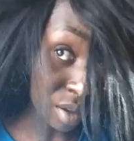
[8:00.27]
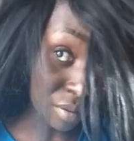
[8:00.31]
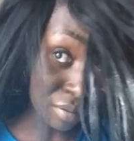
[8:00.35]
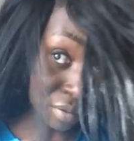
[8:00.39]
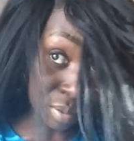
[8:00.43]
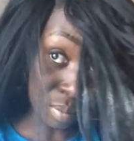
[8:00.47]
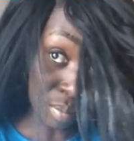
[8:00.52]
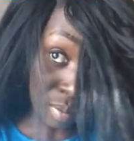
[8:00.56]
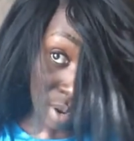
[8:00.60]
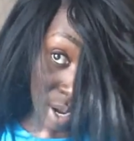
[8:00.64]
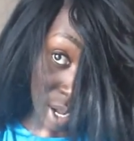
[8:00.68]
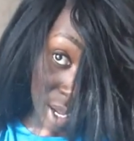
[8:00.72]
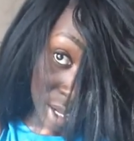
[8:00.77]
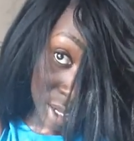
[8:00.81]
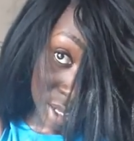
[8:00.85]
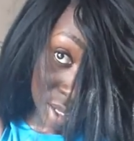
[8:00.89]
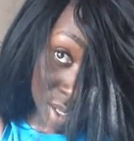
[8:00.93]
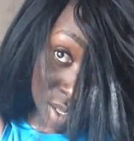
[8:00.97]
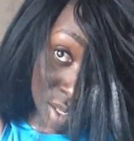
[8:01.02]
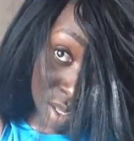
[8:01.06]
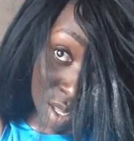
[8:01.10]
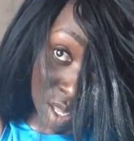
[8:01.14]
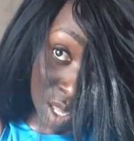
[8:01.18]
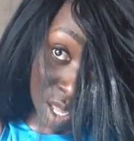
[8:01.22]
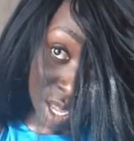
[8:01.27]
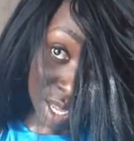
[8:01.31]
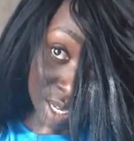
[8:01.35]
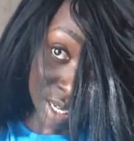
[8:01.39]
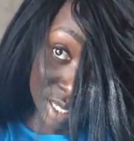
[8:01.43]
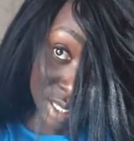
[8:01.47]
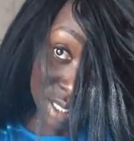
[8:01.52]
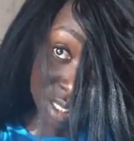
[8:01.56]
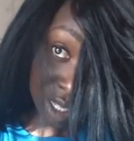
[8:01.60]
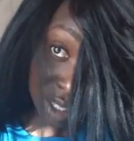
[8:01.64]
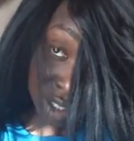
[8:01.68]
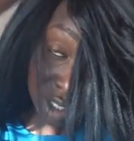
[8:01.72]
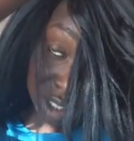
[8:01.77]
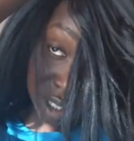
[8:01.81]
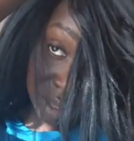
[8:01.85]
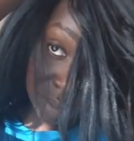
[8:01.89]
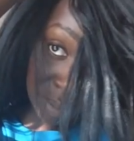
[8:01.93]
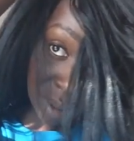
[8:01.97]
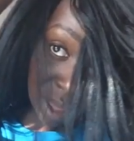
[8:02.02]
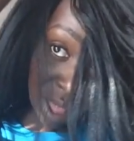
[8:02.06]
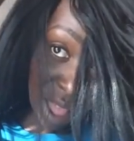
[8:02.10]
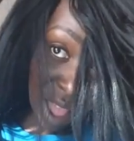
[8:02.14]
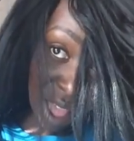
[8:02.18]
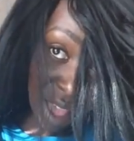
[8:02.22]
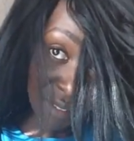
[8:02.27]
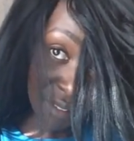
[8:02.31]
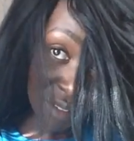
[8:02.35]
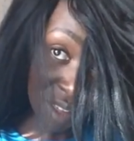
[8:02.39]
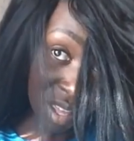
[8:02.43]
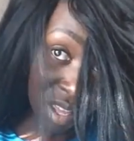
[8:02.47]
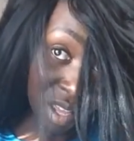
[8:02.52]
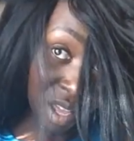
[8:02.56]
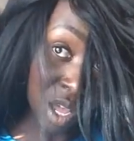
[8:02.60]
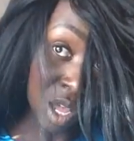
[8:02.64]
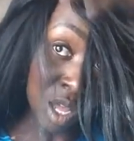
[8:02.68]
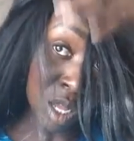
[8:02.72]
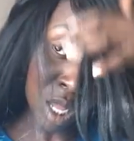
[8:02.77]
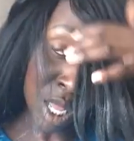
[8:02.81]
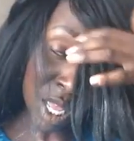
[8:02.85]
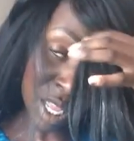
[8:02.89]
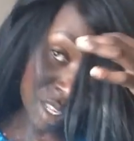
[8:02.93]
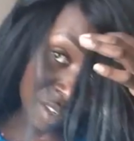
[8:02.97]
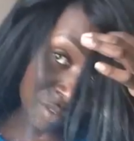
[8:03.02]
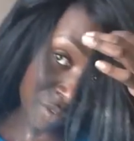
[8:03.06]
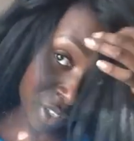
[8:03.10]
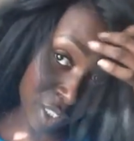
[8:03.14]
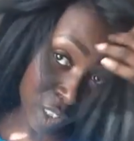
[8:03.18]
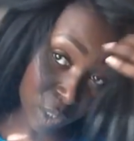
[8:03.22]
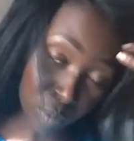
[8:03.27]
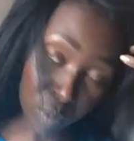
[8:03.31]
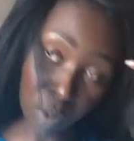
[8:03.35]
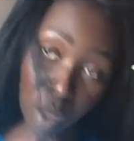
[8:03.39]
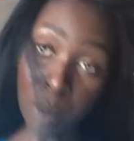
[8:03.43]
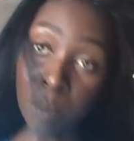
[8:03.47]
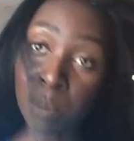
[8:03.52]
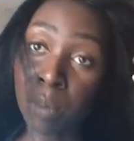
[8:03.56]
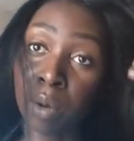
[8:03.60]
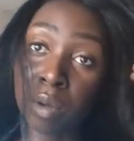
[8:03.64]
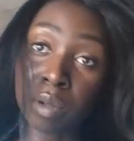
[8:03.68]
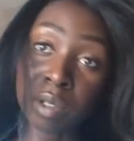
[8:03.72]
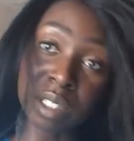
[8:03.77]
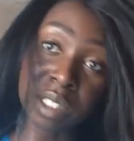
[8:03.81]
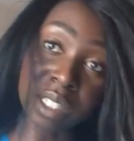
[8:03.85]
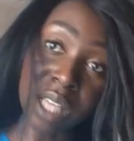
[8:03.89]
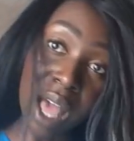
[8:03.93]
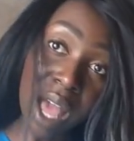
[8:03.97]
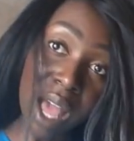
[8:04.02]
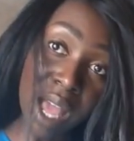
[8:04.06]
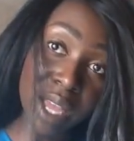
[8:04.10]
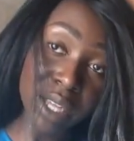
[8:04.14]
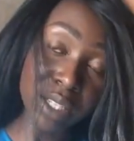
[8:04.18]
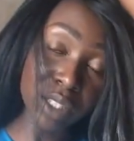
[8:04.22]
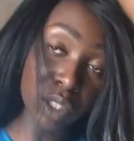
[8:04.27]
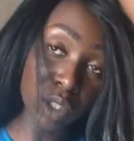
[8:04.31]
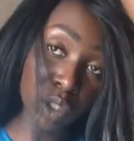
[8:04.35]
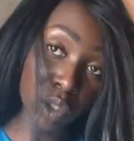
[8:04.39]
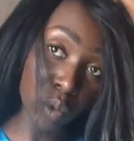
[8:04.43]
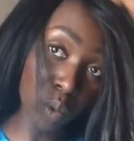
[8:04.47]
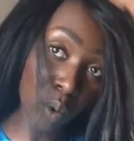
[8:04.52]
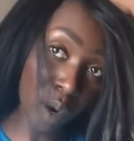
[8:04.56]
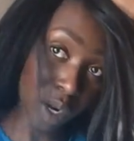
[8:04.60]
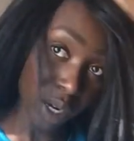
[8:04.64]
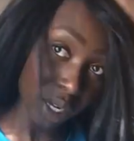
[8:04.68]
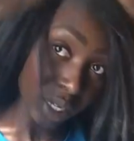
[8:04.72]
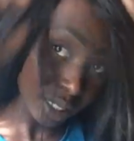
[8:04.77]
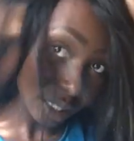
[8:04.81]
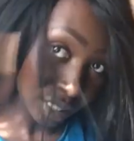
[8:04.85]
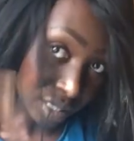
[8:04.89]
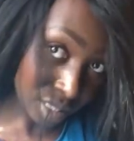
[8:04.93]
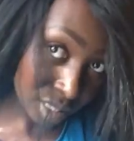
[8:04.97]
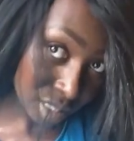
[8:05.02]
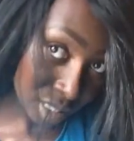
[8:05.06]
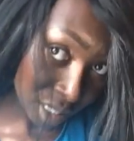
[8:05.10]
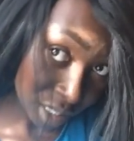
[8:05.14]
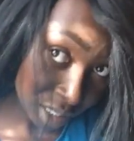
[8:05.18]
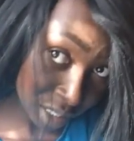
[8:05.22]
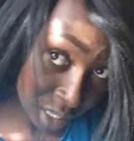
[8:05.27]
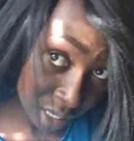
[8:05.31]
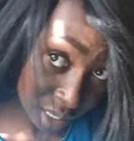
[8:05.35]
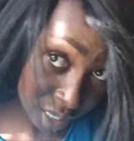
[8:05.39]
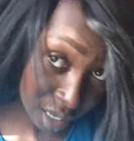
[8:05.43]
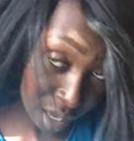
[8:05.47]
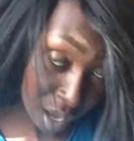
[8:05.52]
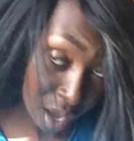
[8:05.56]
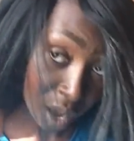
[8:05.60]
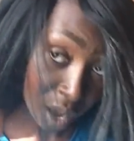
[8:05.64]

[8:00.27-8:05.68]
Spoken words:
of the braid. And essentially by having invisible on both sides, you are concealing